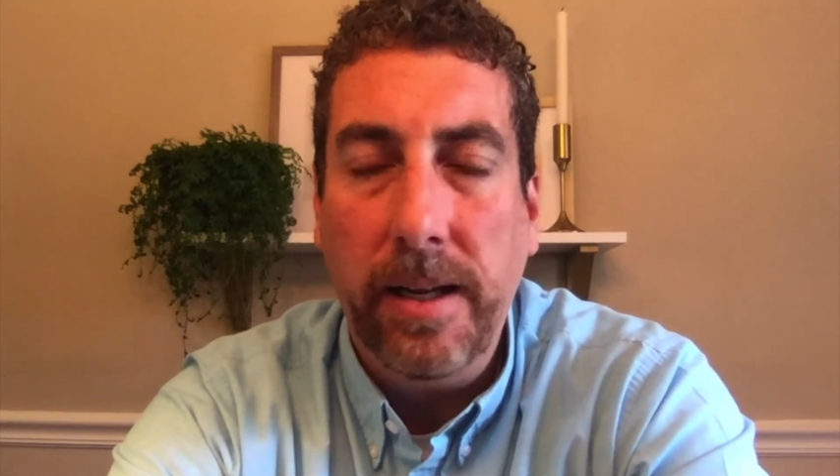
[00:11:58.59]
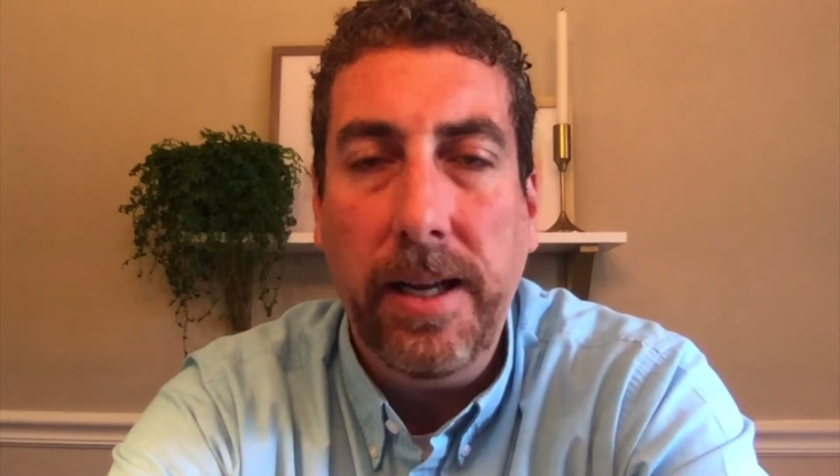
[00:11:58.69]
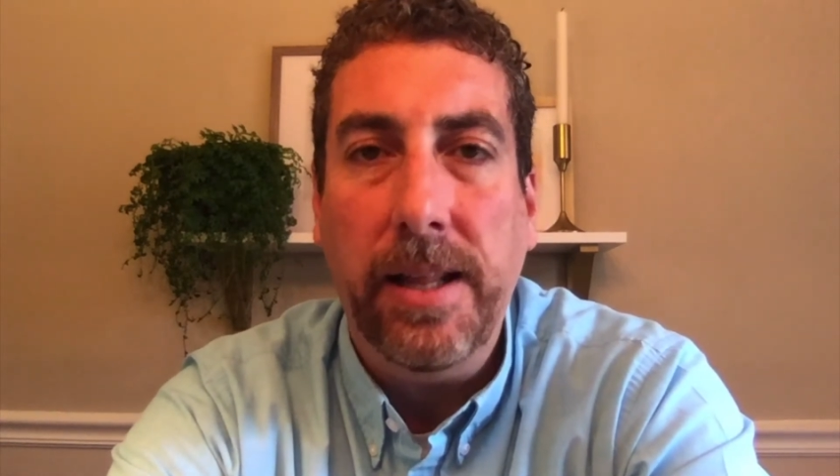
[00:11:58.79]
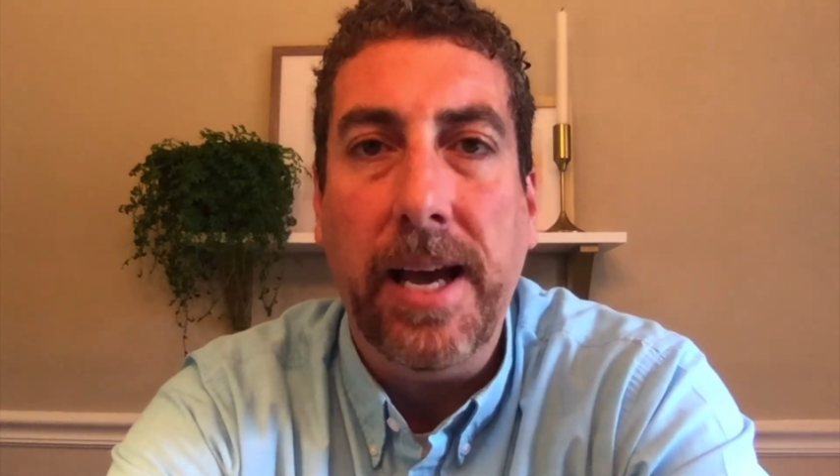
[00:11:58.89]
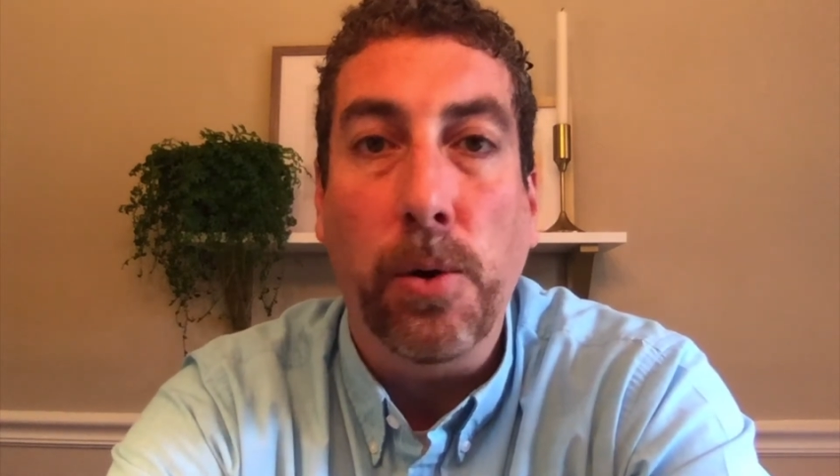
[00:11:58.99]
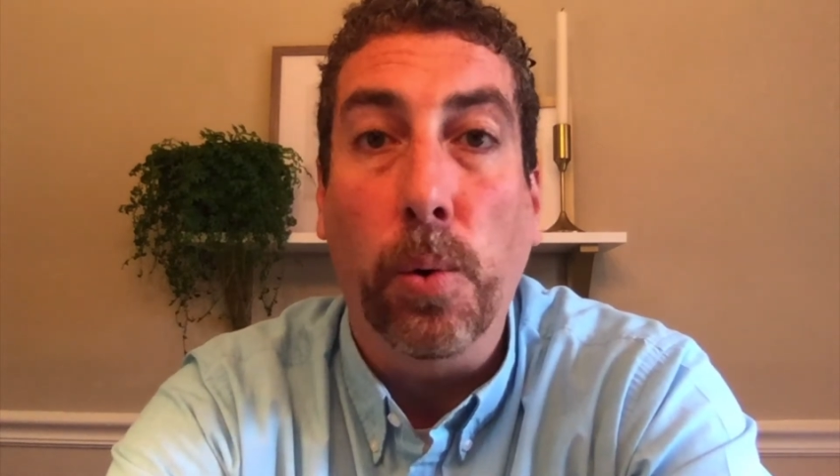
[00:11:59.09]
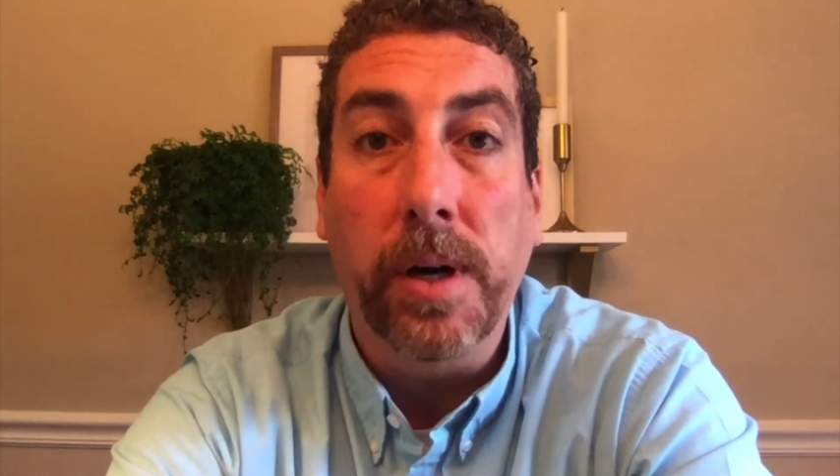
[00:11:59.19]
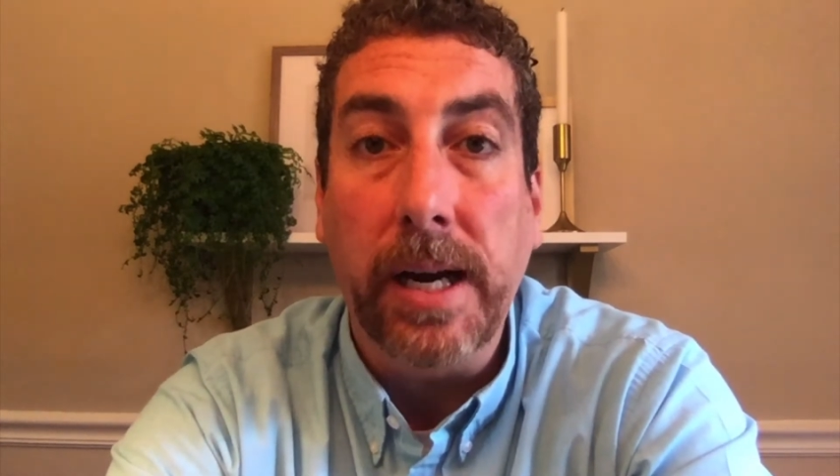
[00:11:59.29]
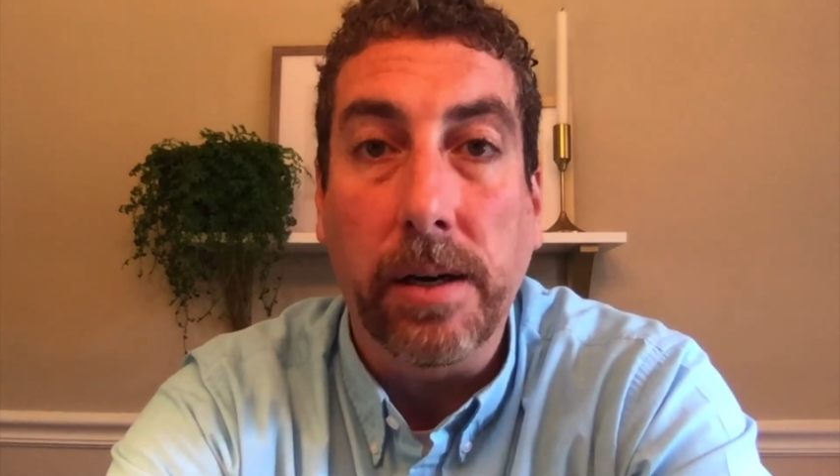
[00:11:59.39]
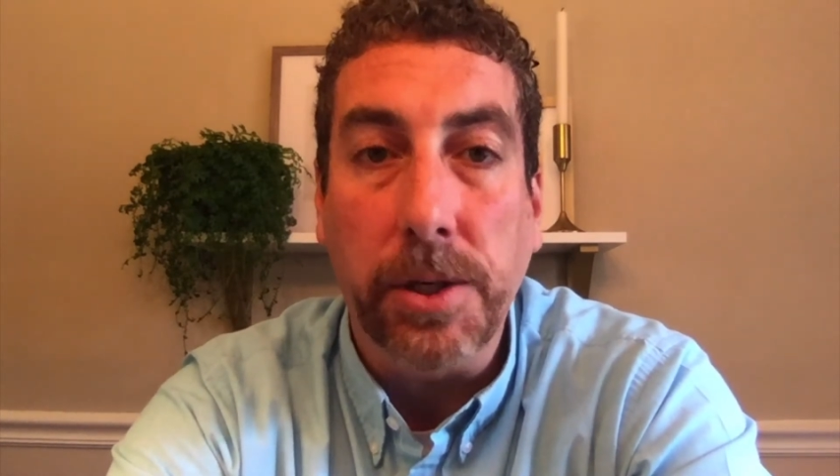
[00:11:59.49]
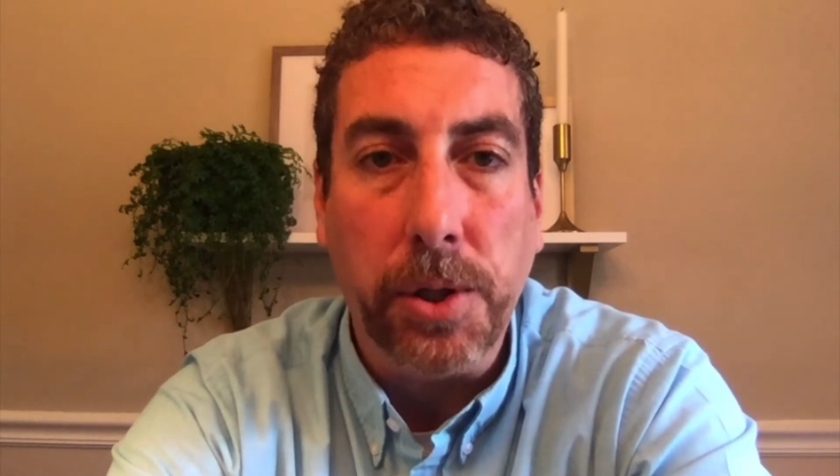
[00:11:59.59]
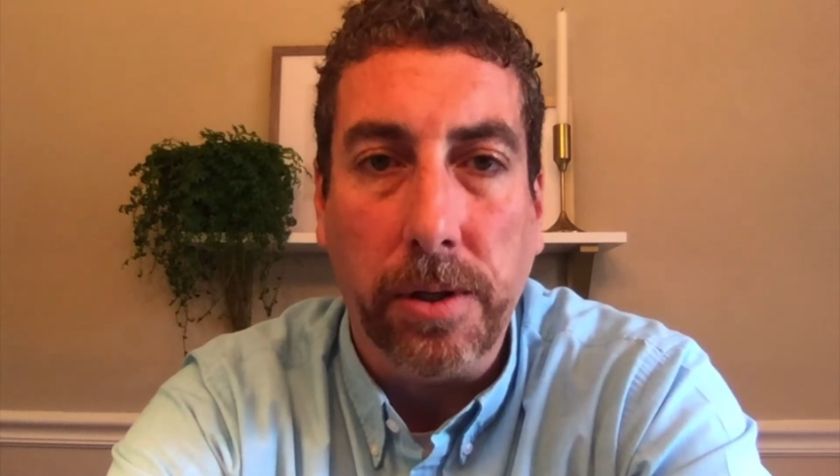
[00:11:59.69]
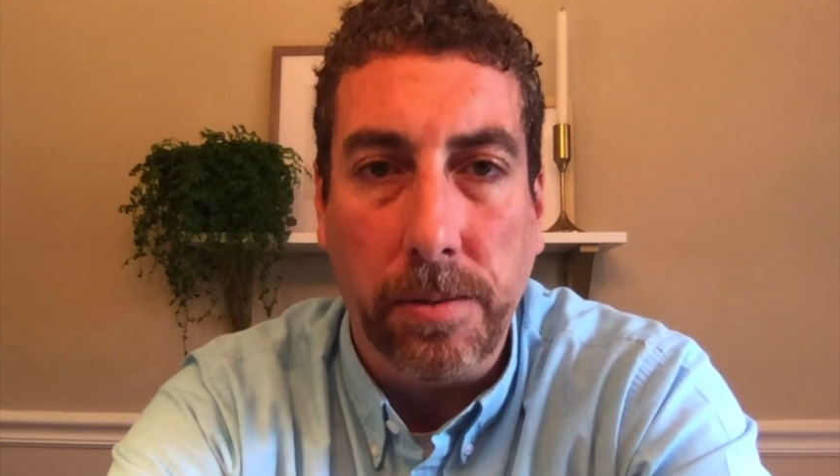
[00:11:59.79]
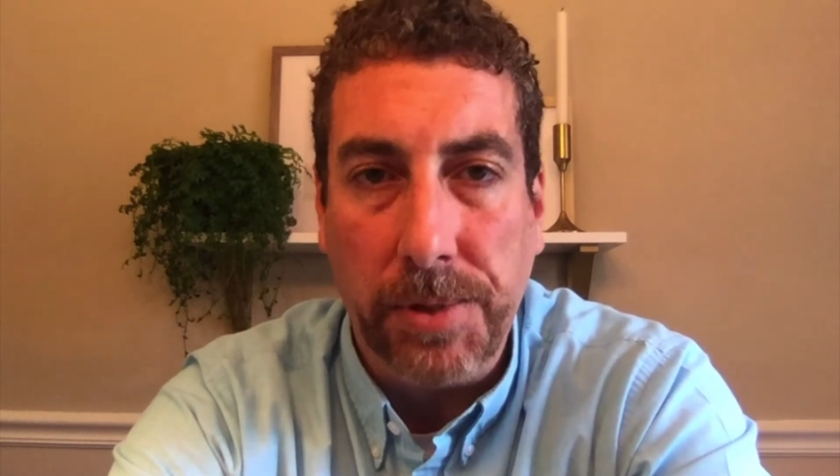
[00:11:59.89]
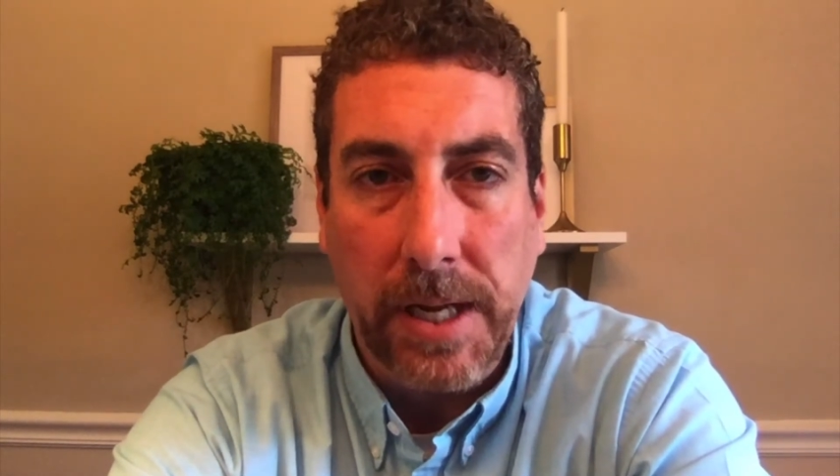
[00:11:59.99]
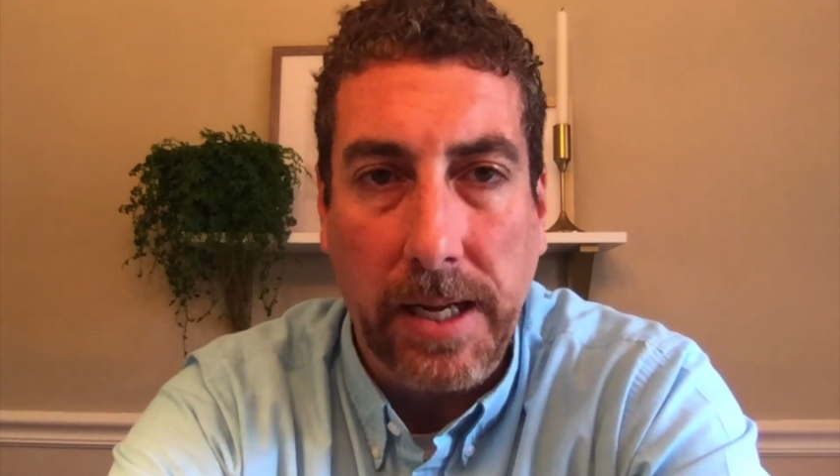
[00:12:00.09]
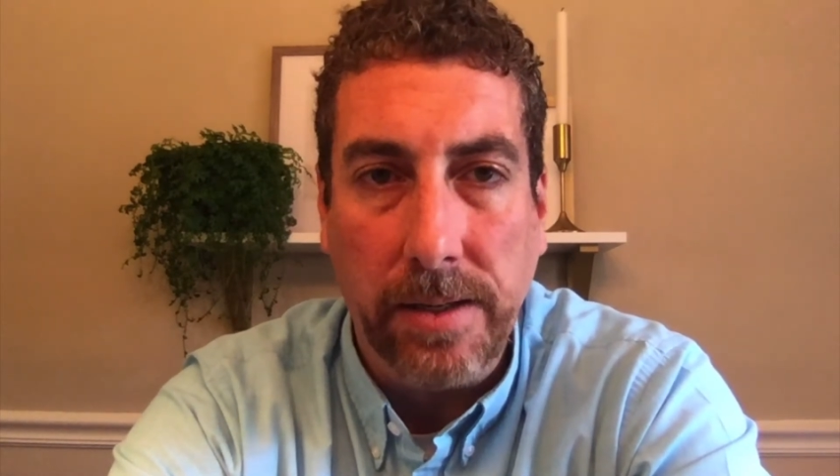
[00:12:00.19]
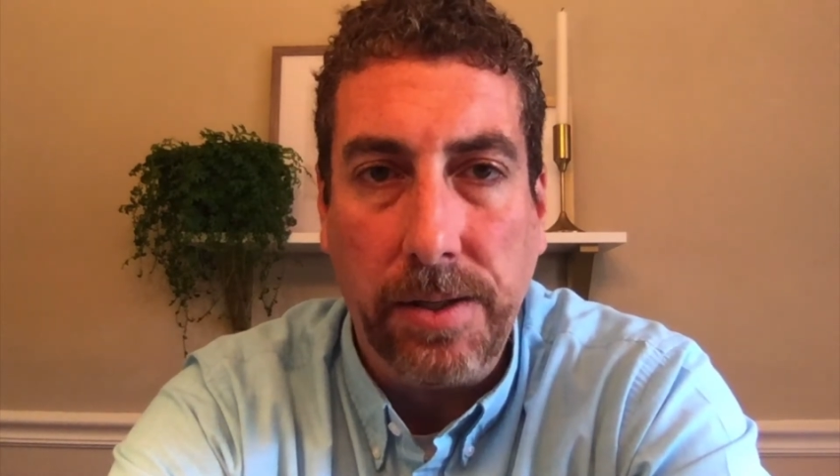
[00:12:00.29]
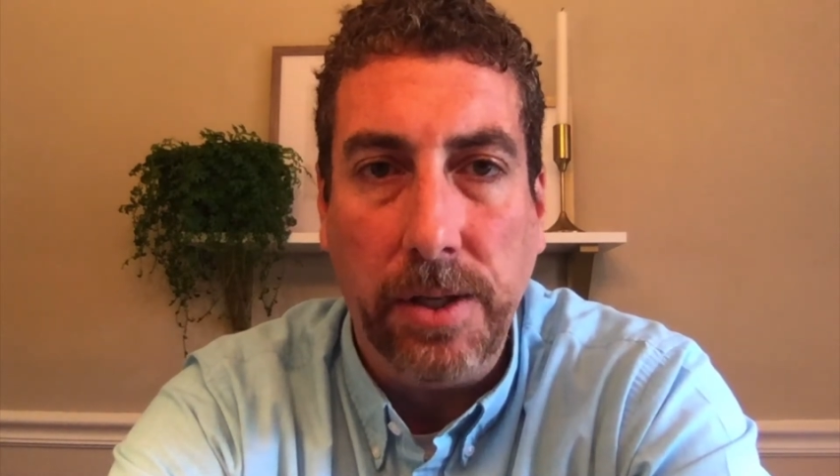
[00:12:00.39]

in that ordinary circumstance, that